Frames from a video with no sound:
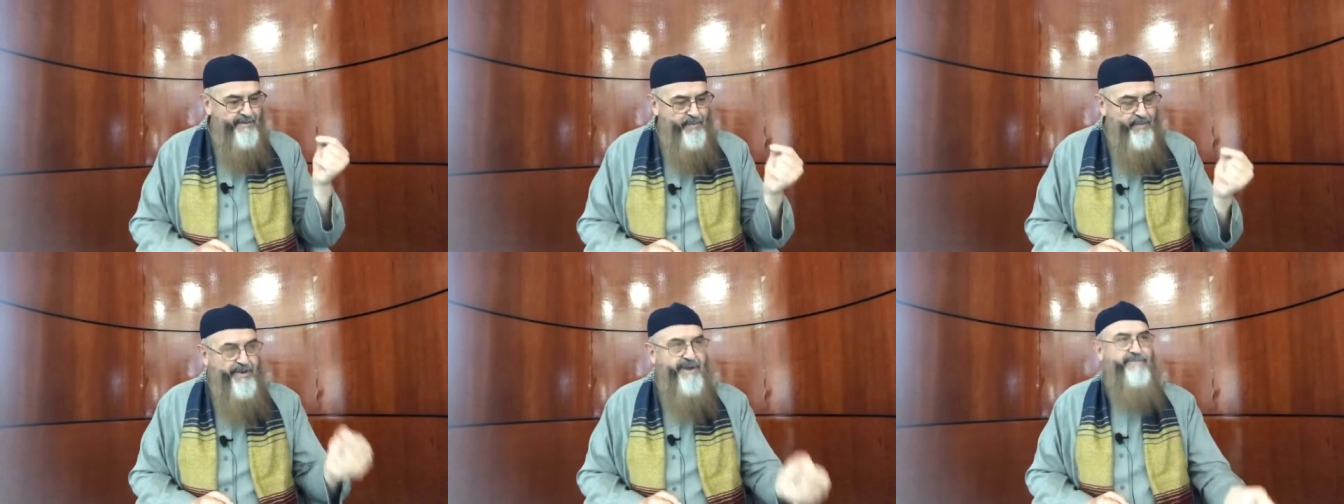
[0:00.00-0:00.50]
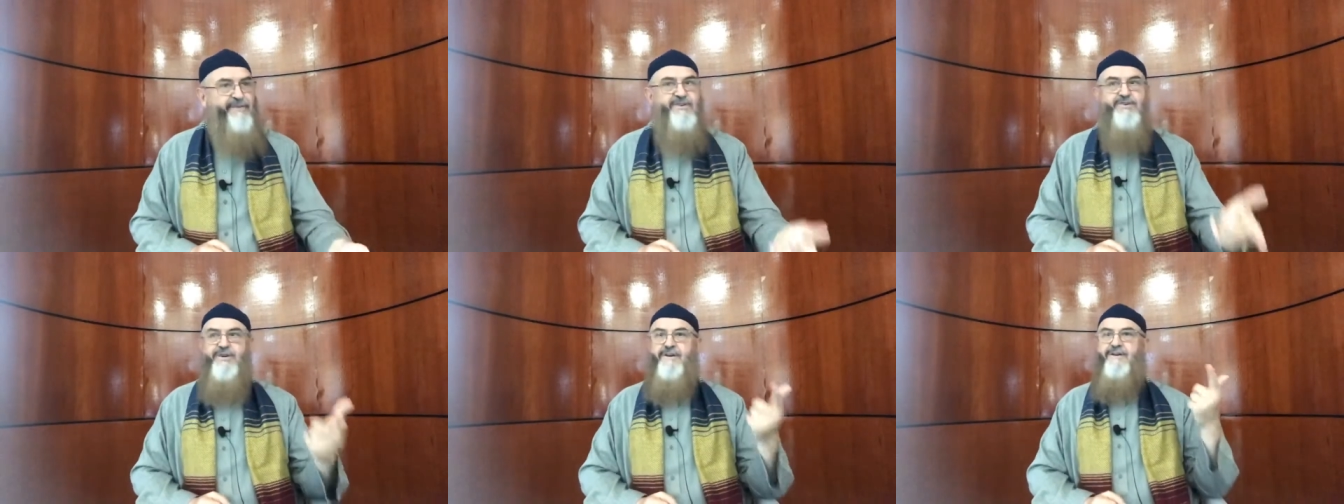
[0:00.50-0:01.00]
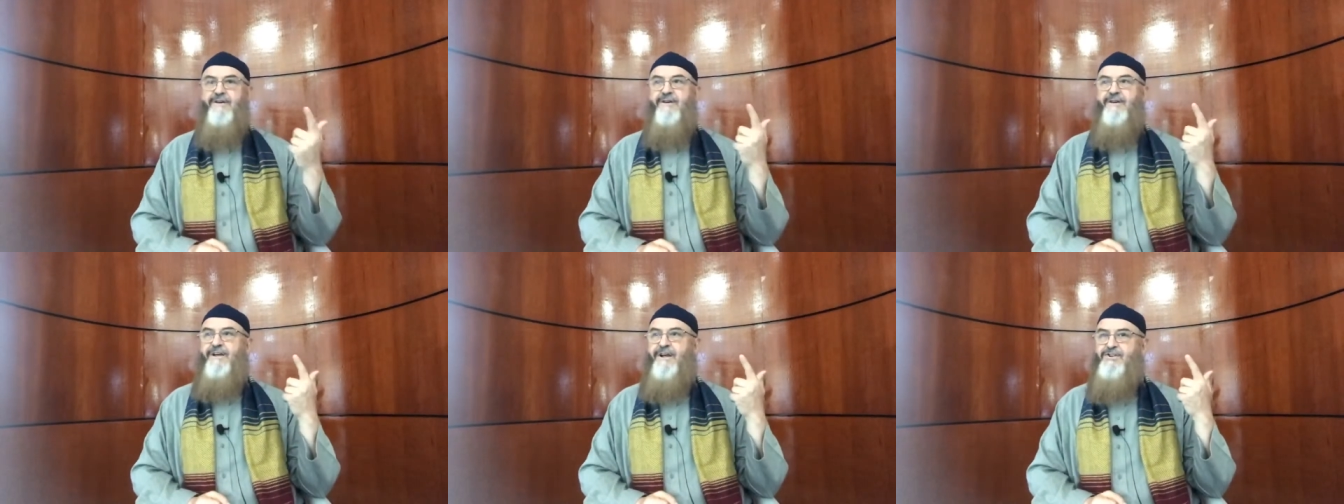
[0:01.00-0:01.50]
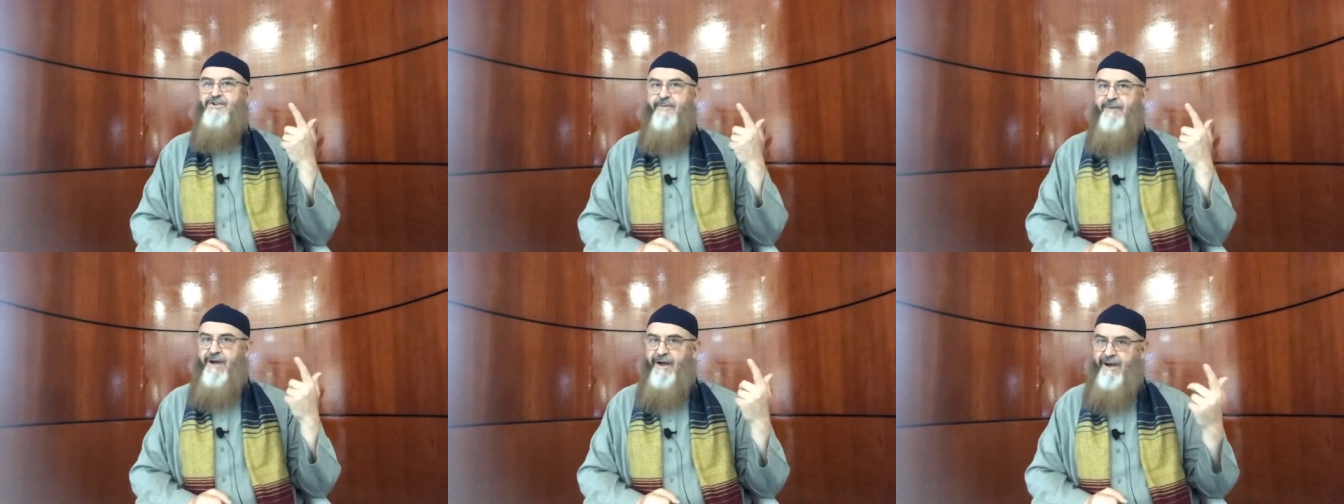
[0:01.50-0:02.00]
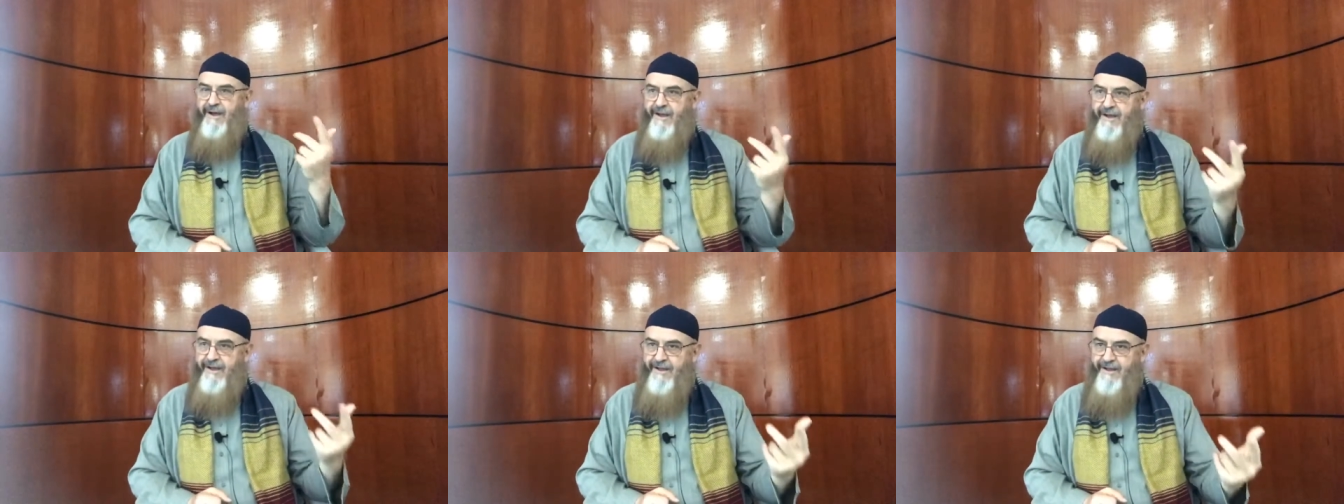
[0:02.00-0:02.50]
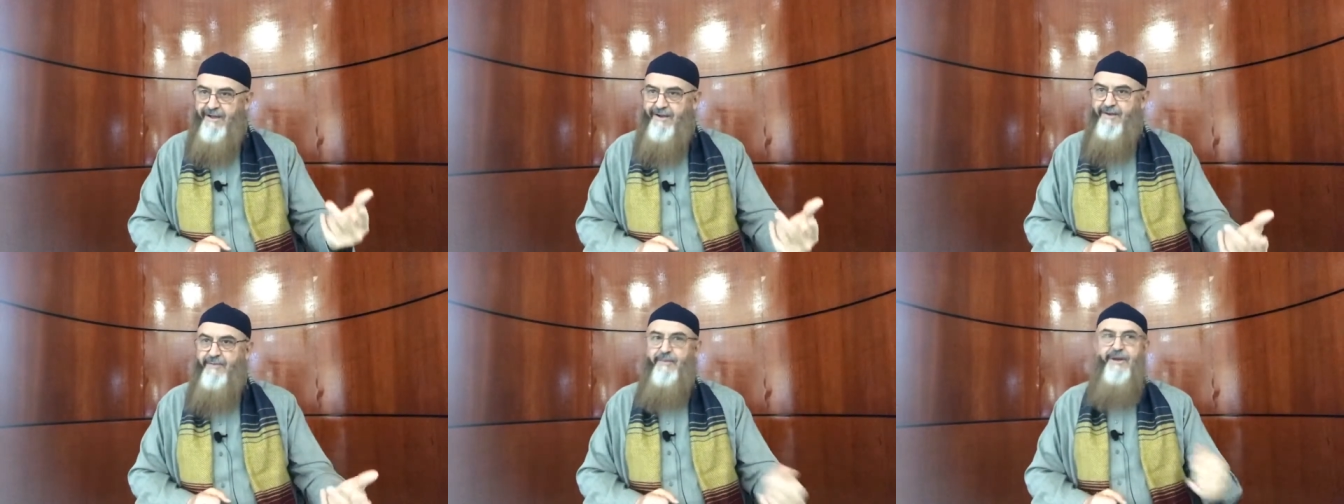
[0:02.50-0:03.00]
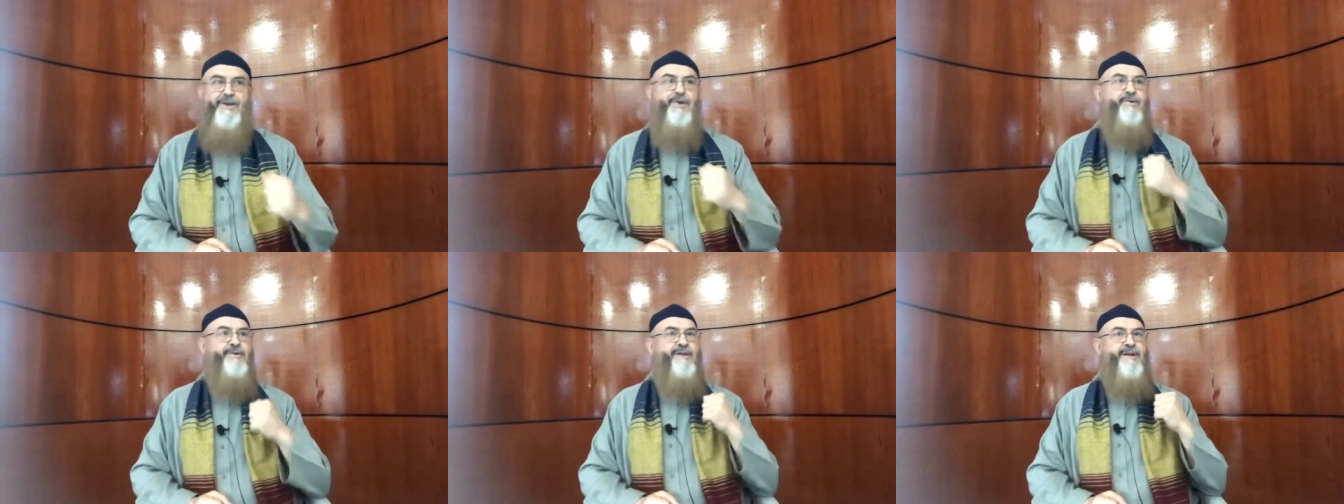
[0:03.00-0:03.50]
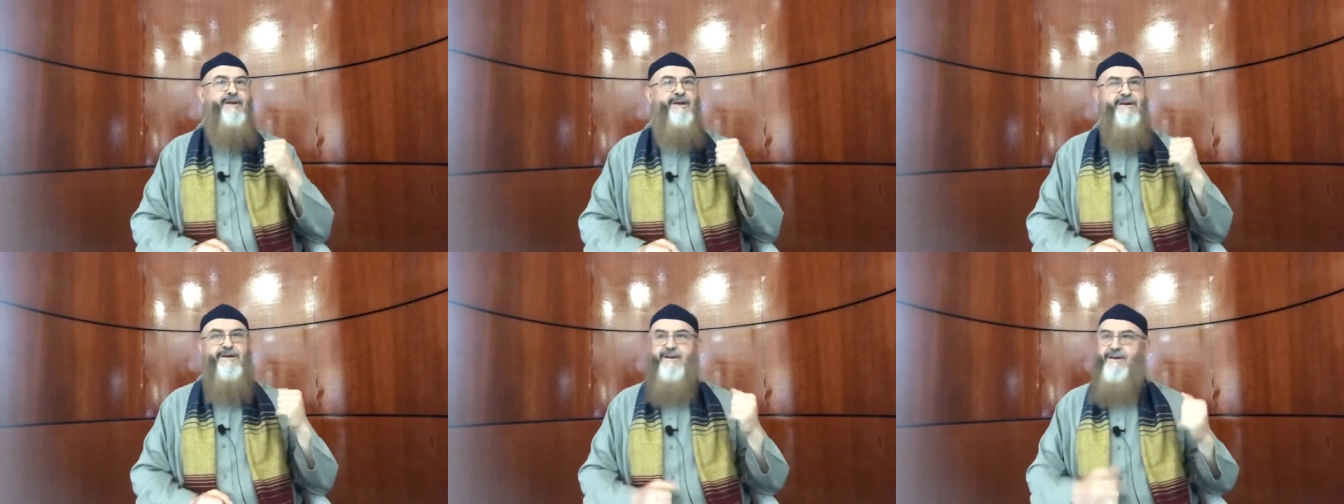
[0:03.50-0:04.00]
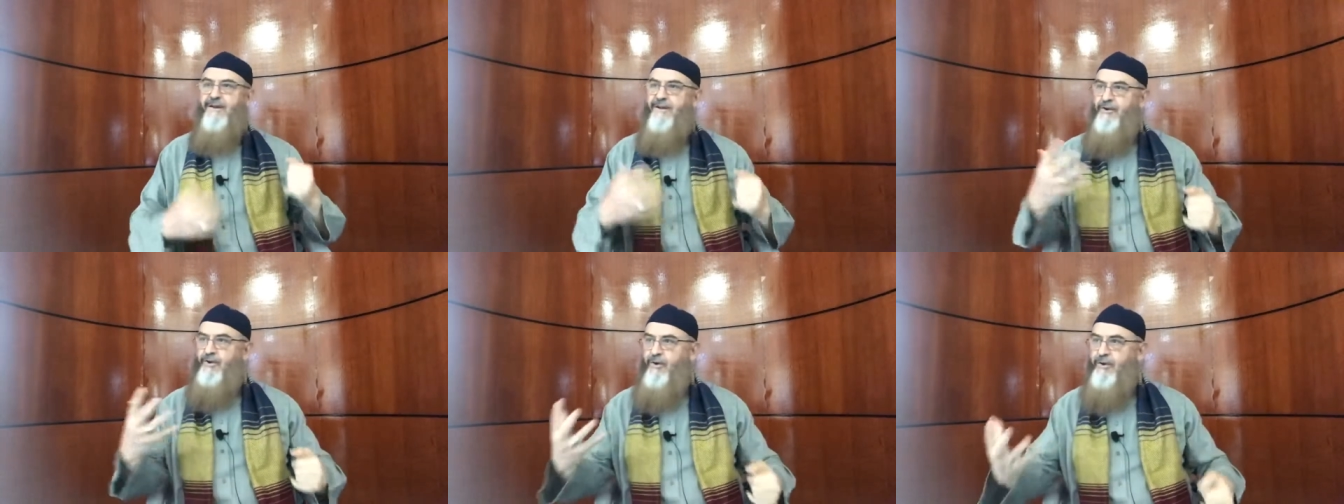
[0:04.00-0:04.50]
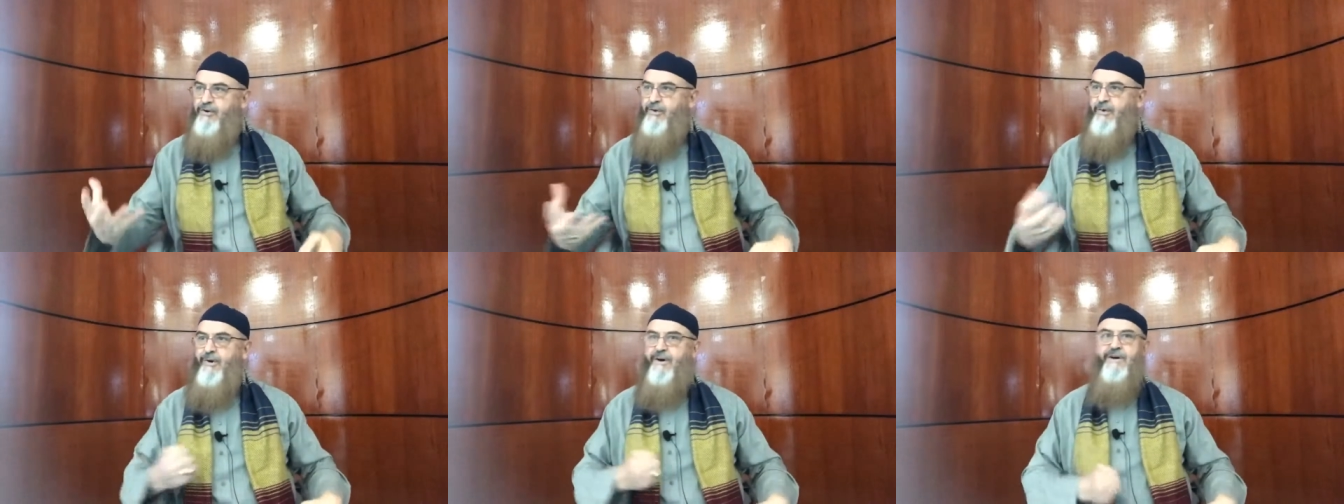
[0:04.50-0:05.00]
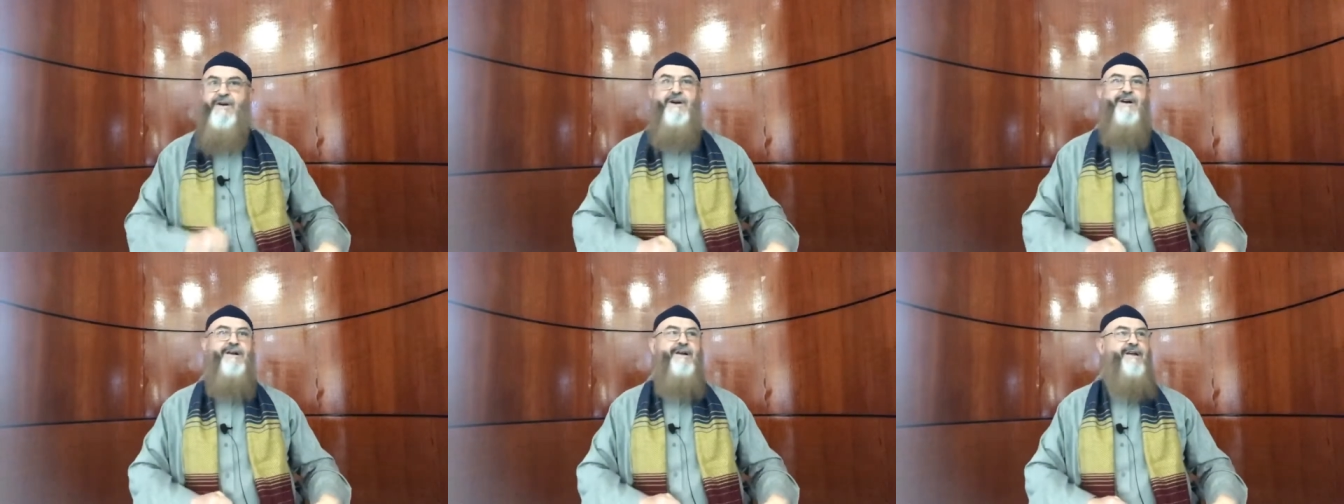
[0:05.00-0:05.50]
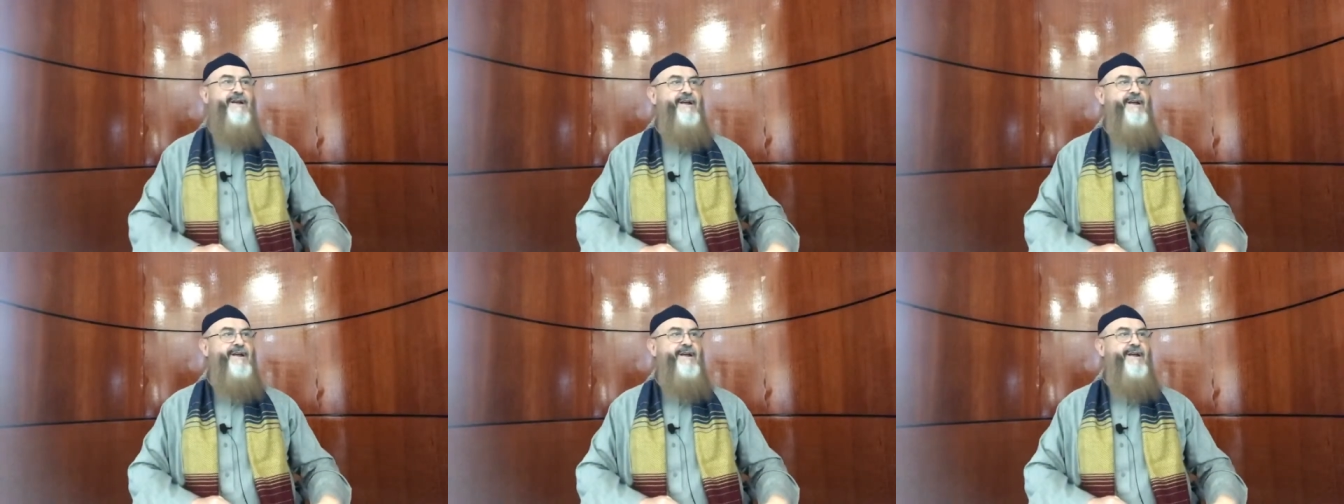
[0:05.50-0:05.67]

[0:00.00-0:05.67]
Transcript: Pray Fajr in Jama'ah. Make your dhikr. Go to work early